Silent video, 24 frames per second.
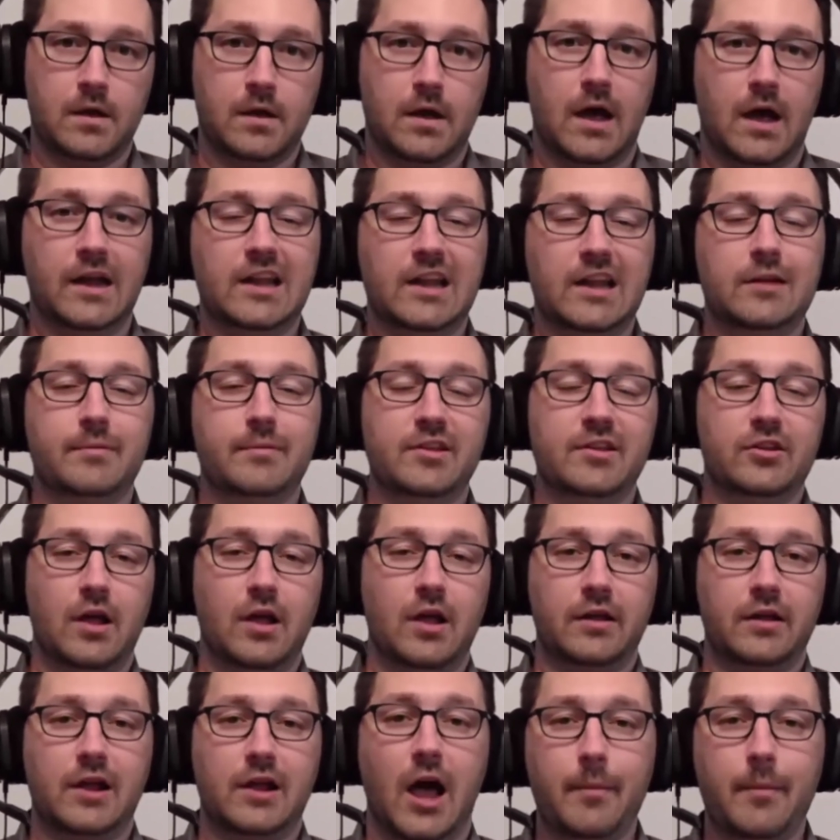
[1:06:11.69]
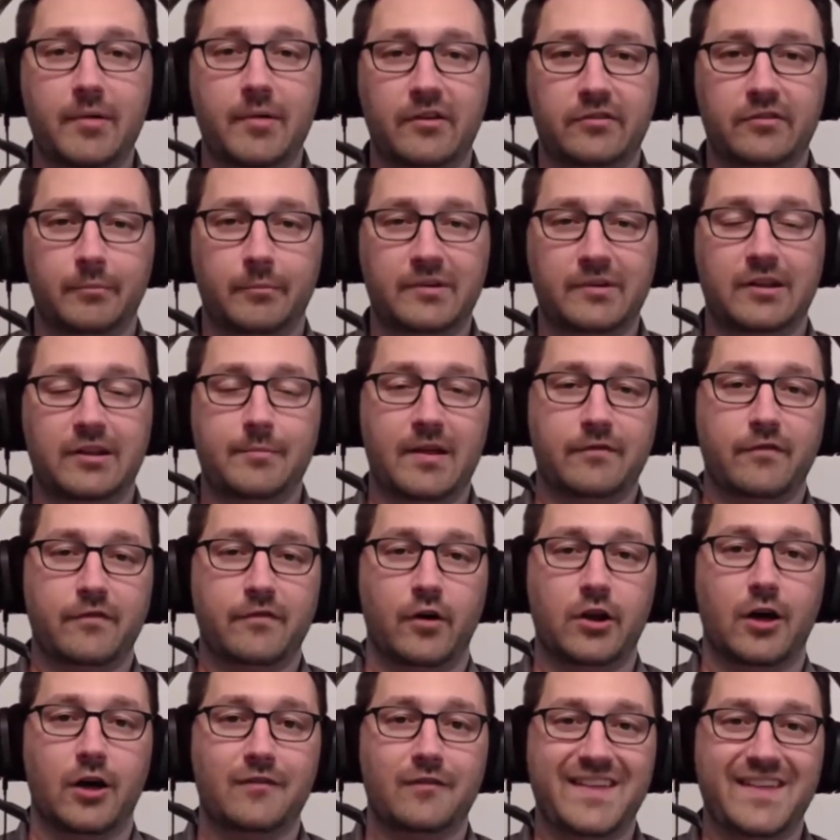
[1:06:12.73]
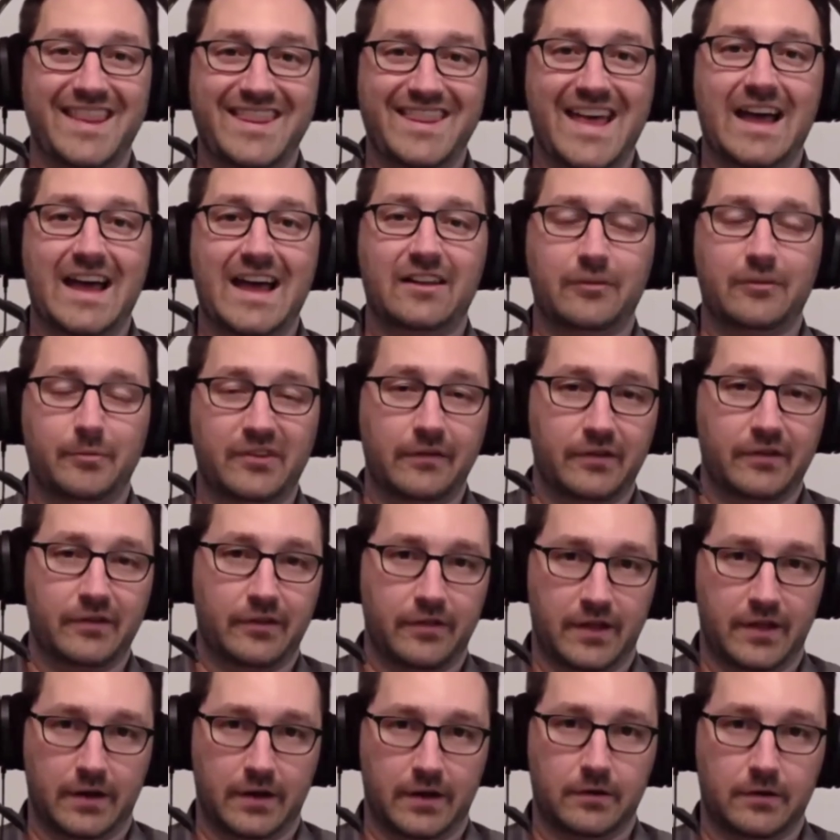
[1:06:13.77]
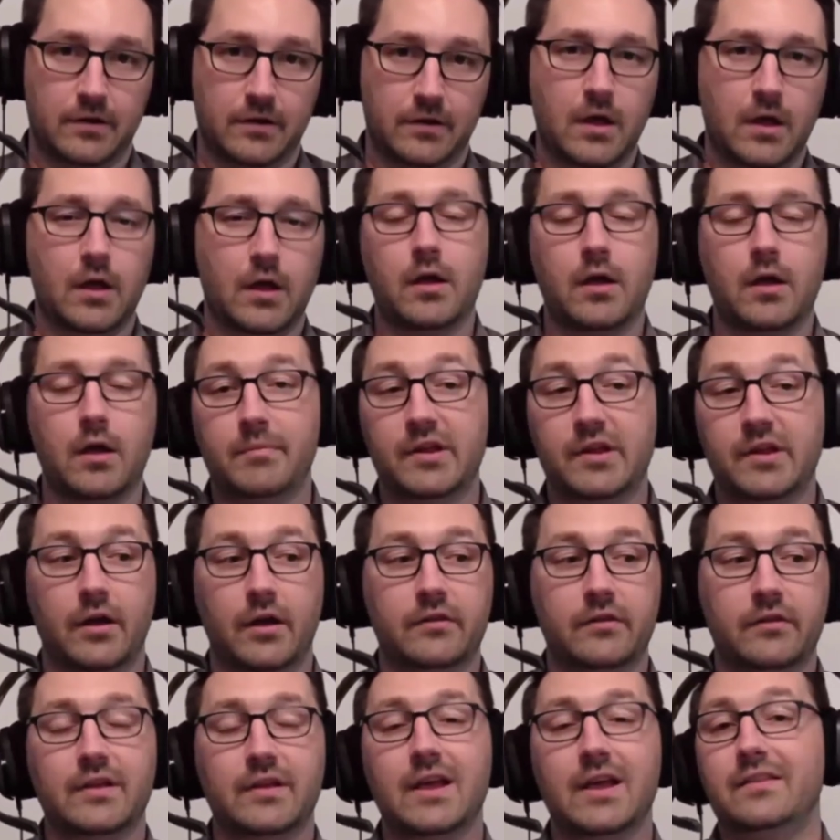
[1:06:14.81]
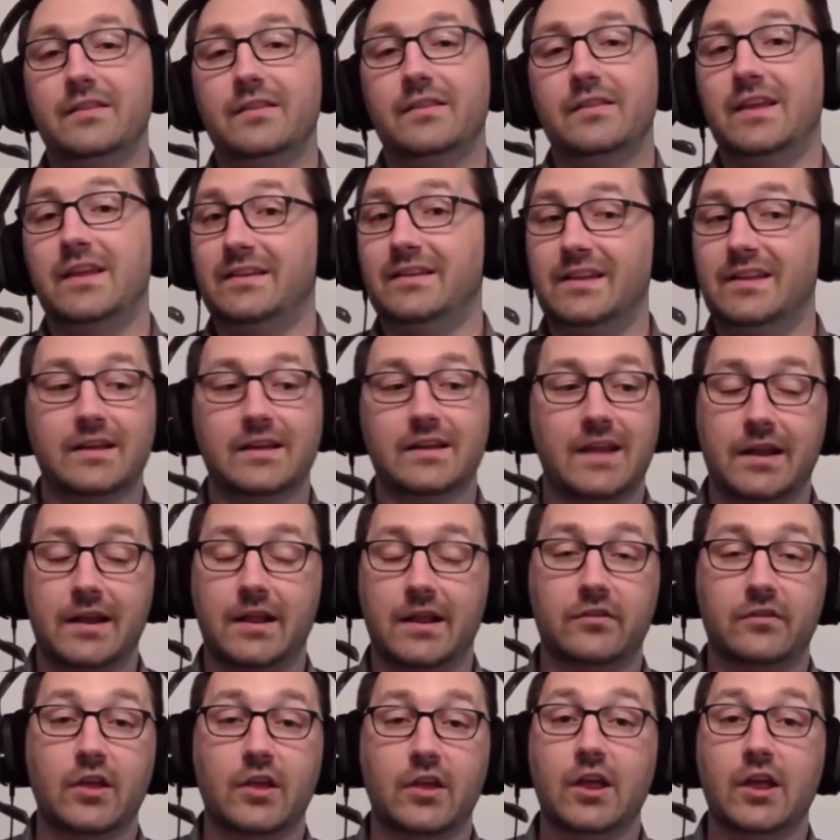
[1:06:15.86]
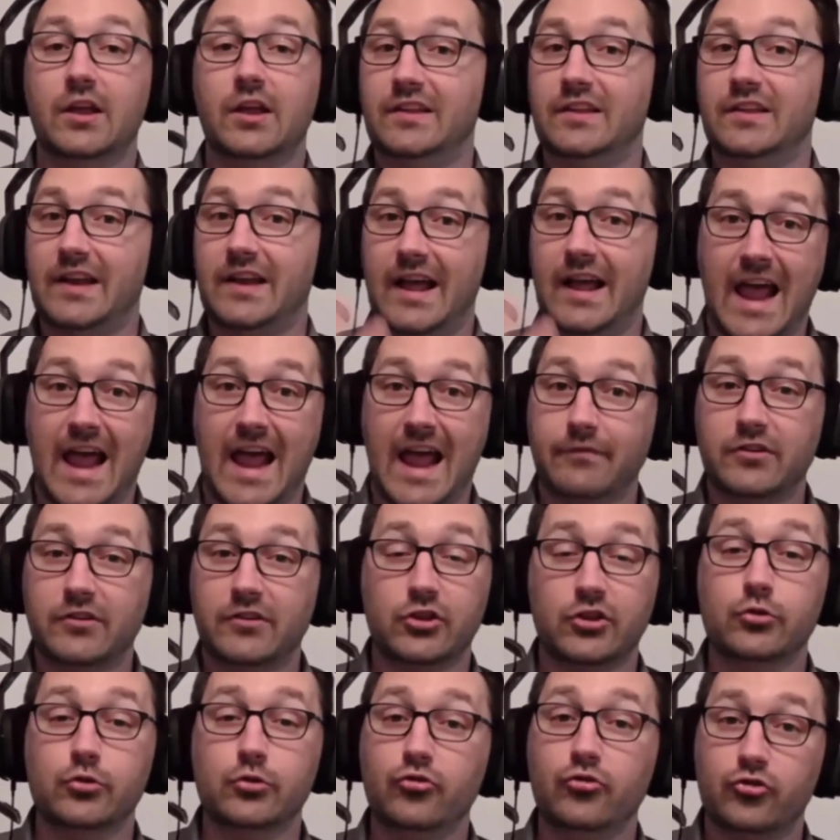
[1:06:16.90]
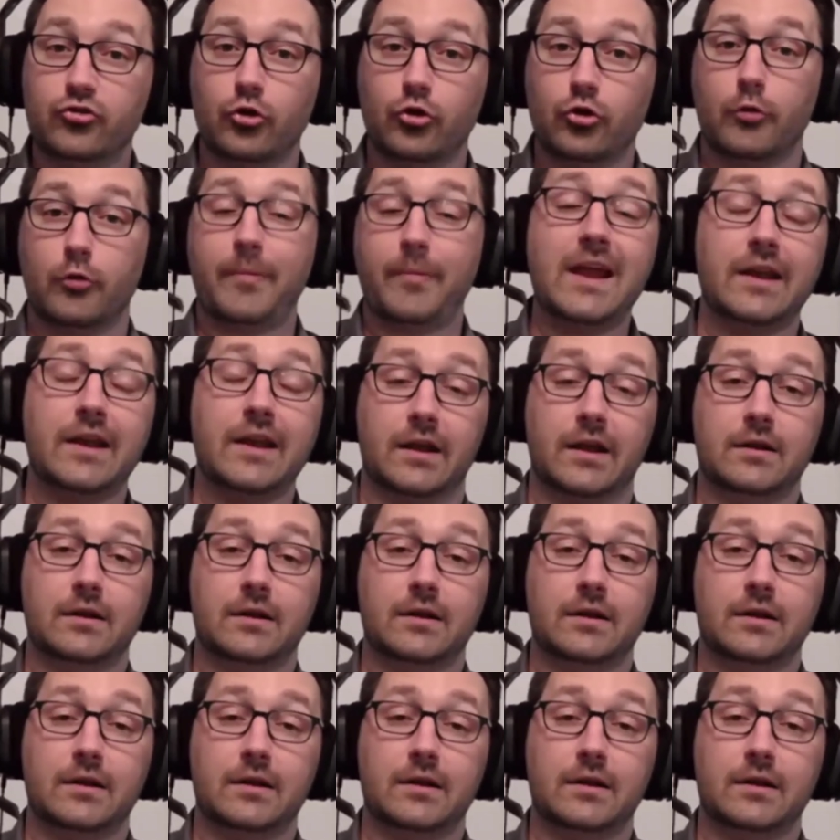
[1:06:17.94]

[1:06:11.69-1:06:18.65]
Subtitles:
I need to be copying something to make fun of that specific thing. Because the idea again is, did I have to use your painting